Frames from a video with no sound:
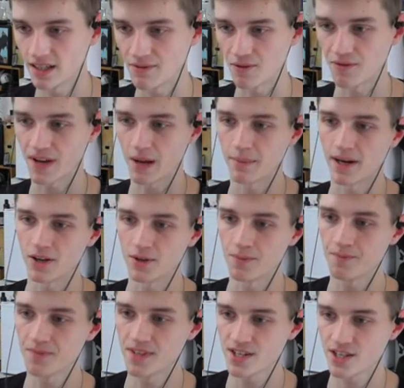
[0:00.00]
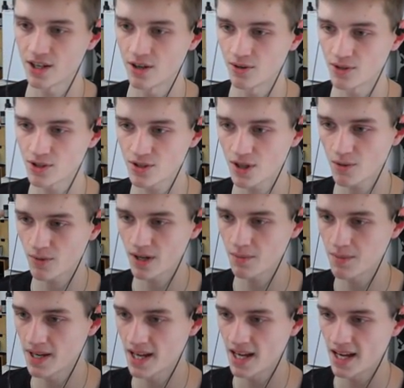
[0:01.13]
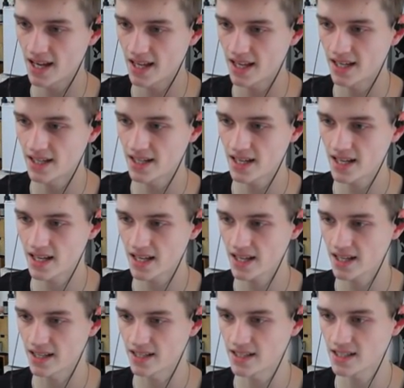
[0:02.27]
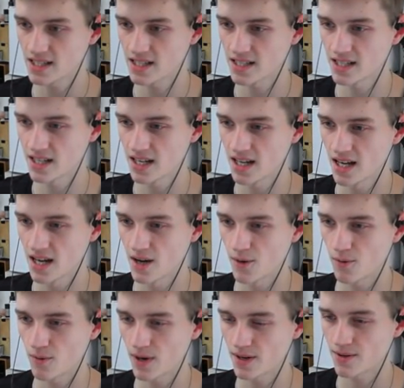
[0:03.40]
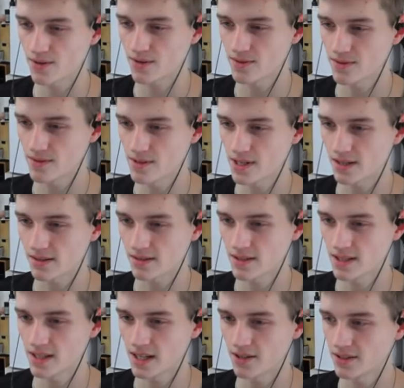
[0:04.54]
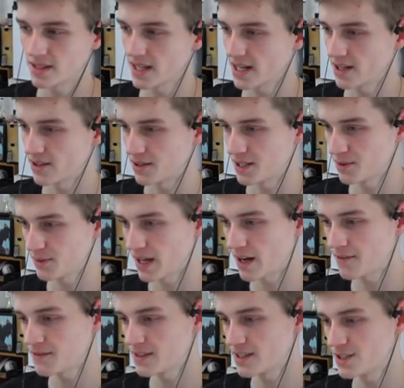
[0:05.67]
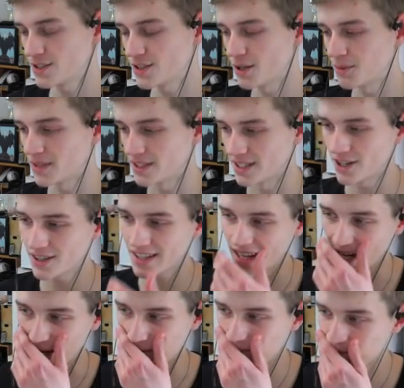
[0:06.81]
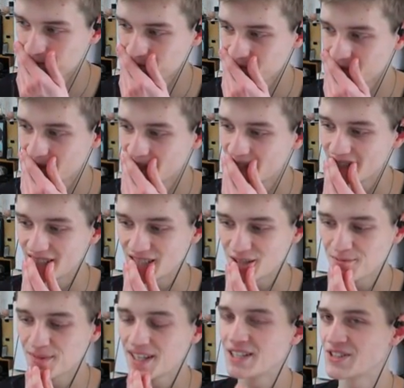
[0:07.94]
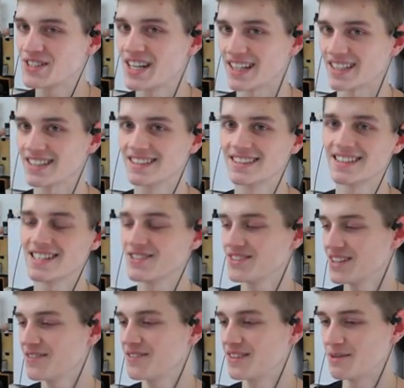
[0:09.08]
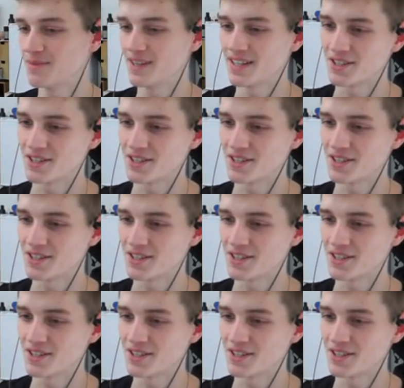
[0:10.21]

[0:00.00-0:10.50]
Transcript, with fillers: if you think about it. So Sunweb, it is where are they? There we have Dumoulin. Okay, this should be interesting. This should definitely be